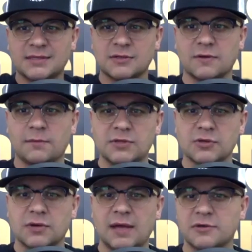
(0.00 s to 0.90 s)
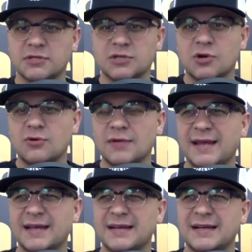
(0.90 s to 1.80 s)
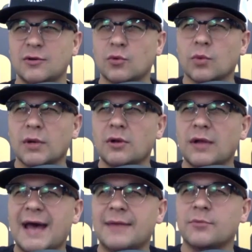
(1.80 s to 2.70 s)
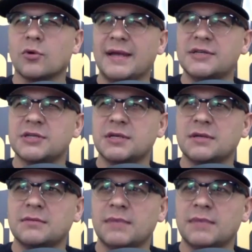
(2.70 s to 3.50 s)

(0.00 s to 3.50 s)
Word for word: So the so and there's no like real admiration